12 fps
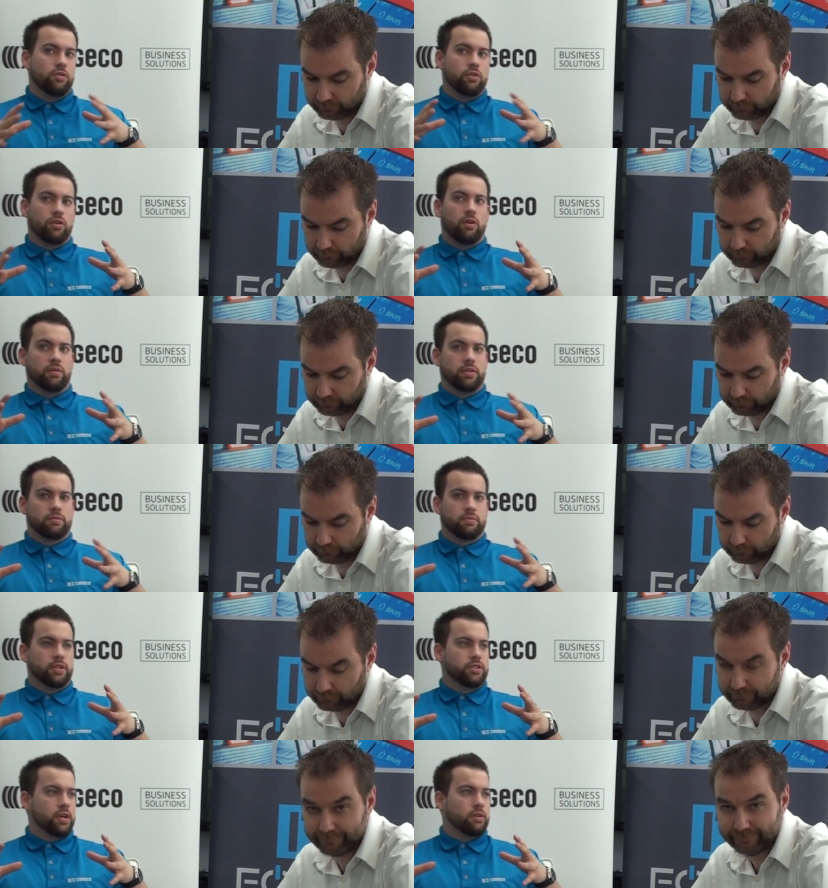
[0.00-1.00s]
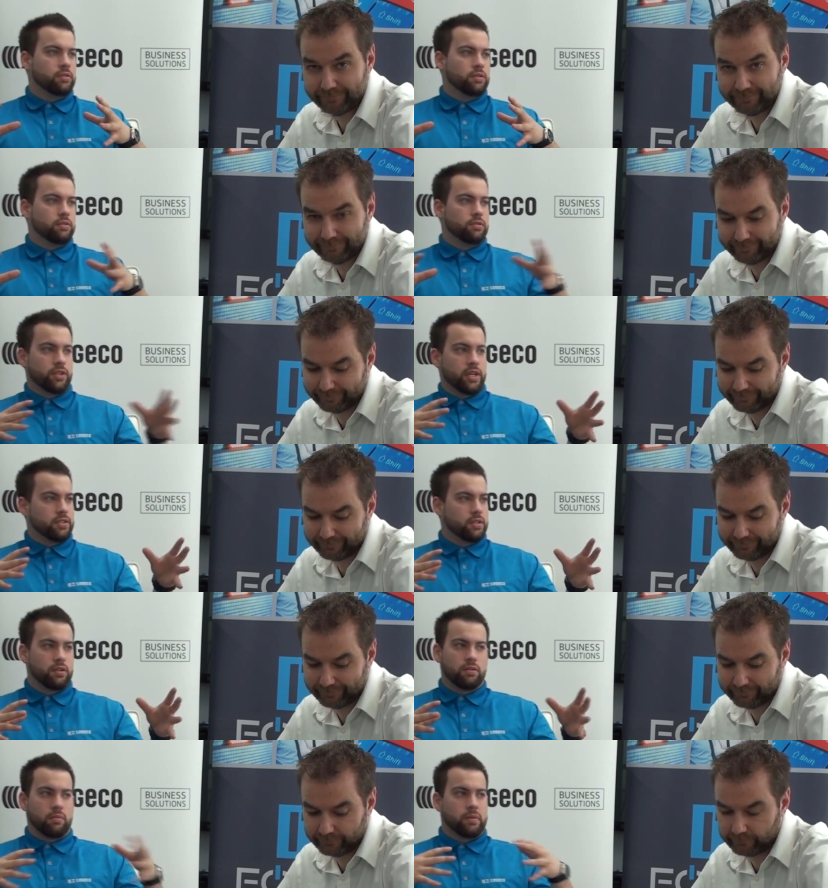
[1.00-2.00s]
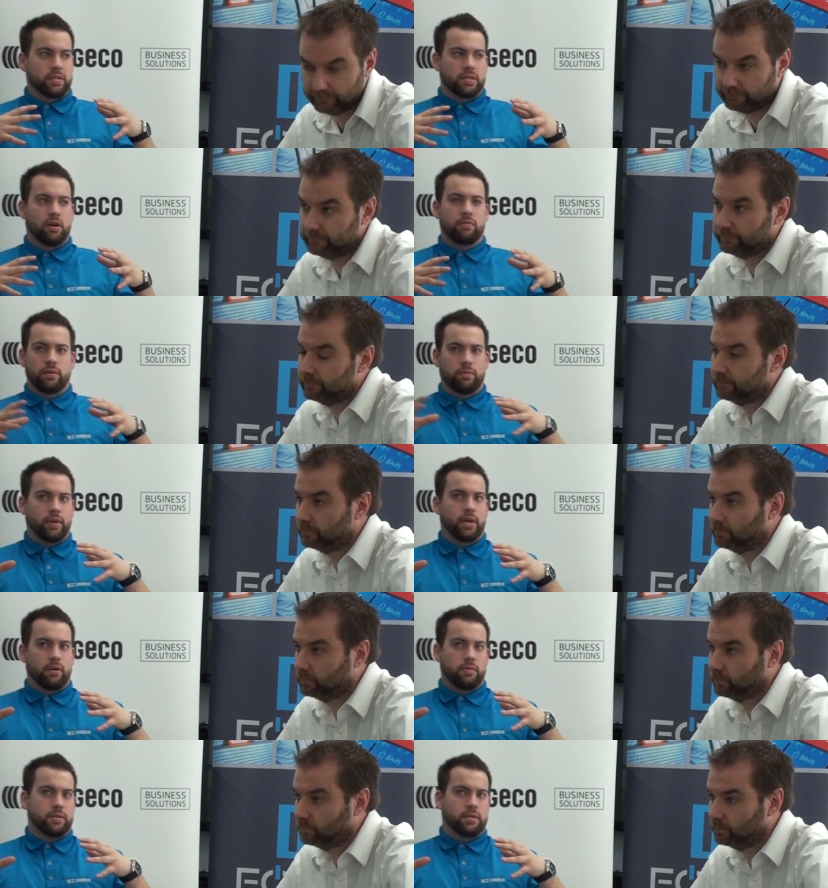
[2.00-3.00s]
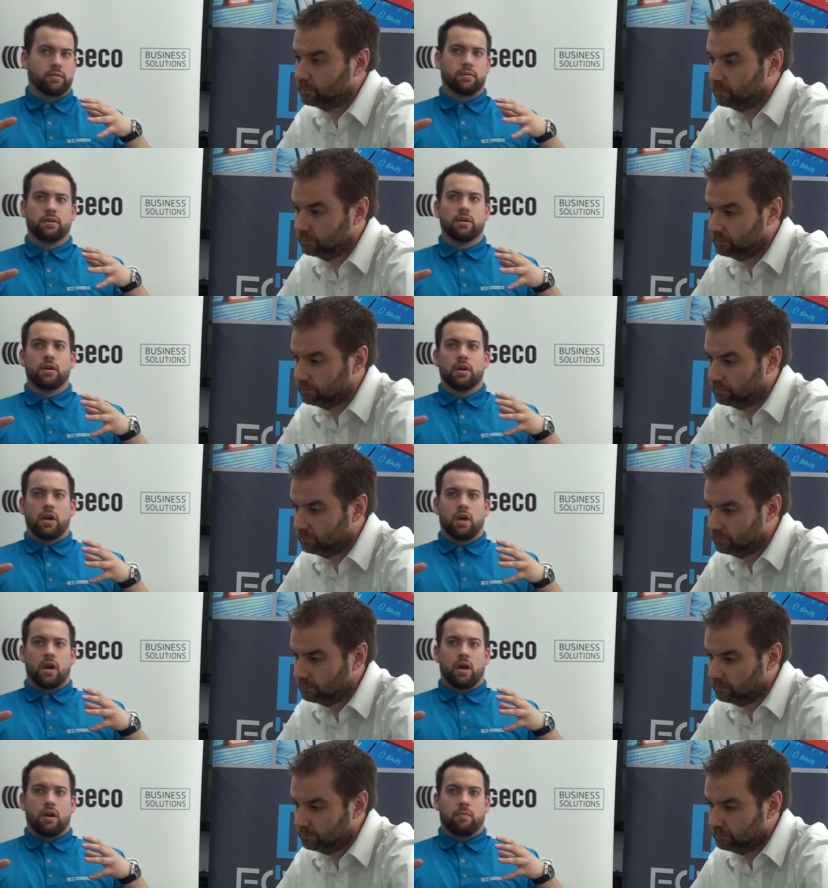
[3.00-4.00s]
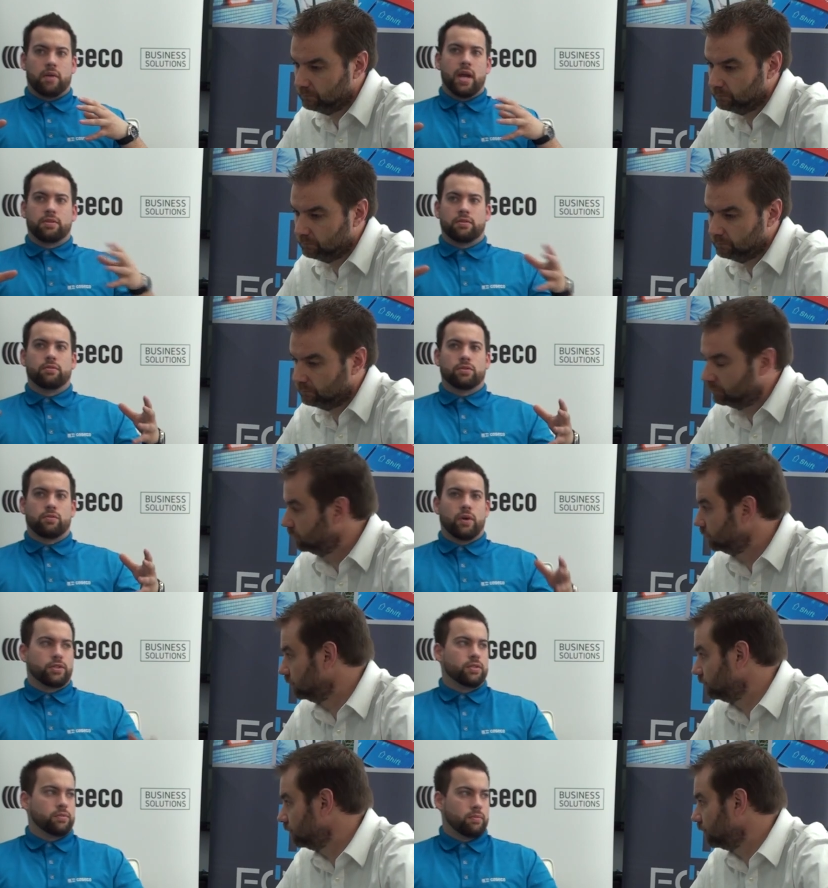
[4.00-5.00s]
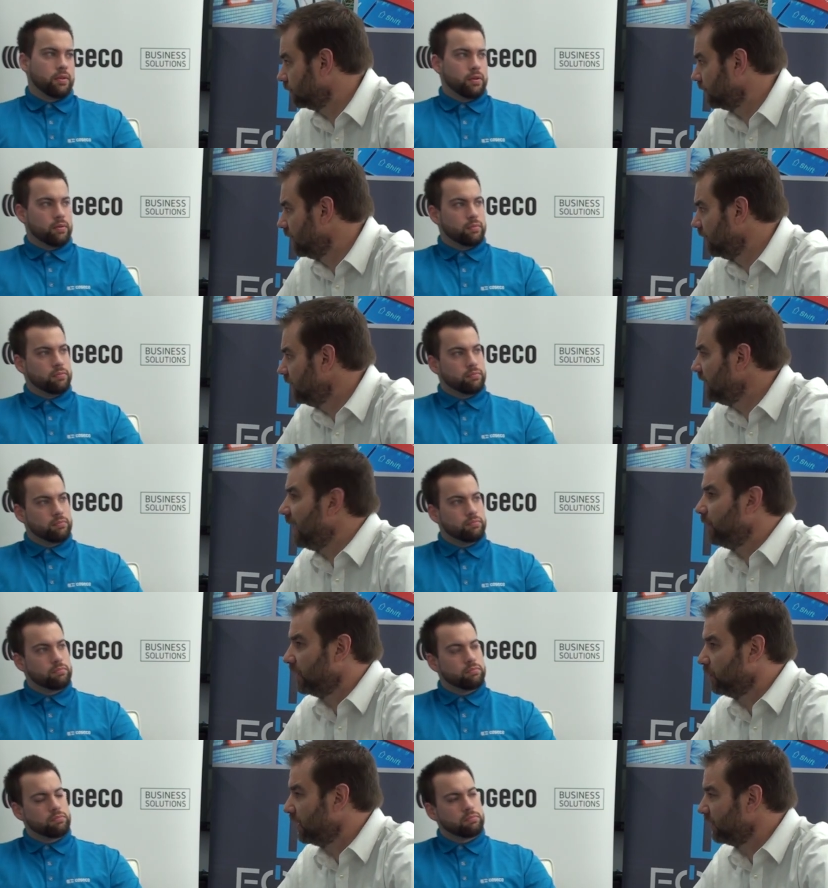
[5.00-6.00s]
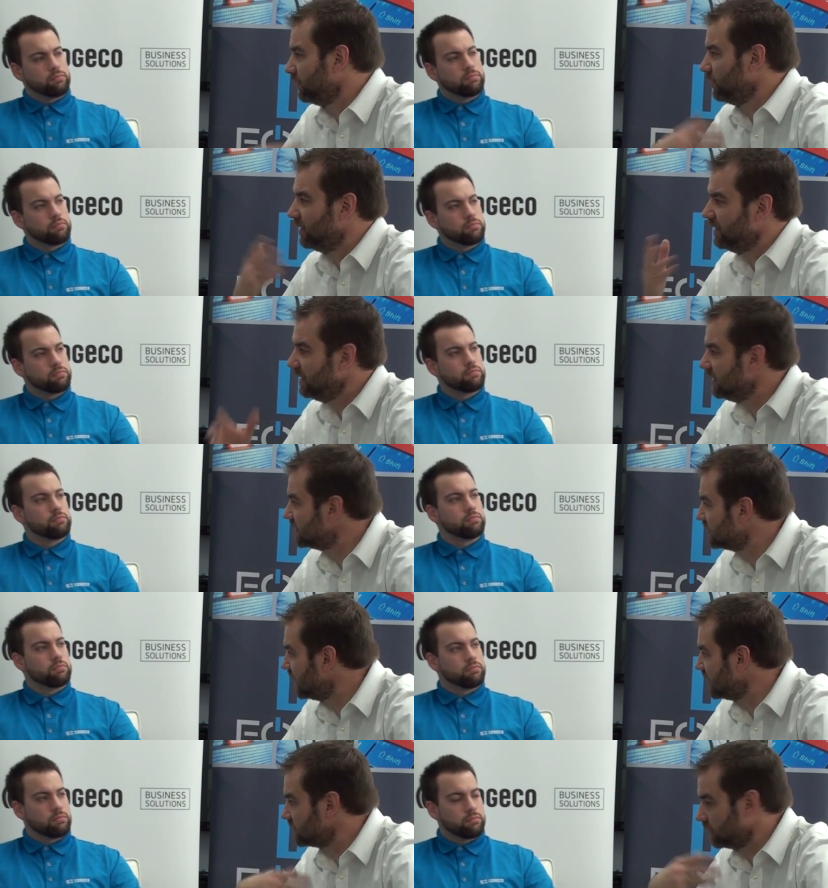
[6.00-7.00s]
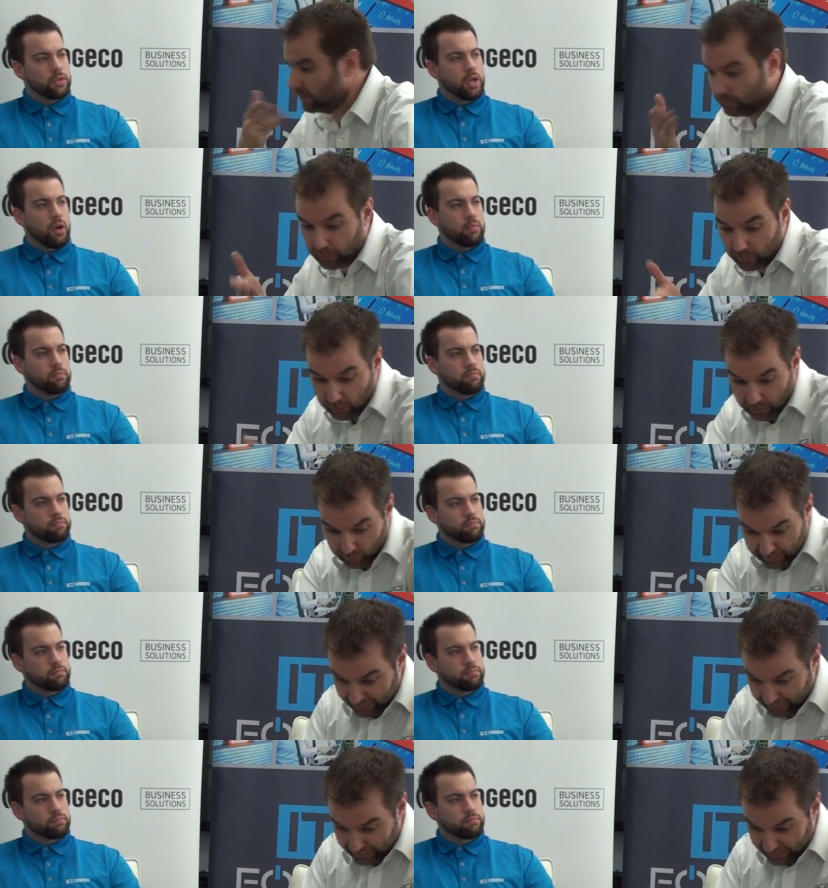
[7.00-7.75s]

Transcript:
Speaker 1: you can always reach out to Jason or myself, and we can always. Um, answer those questions with you.
Speaker 2: Yeah, we can walk them through the needs test. We can yep. put,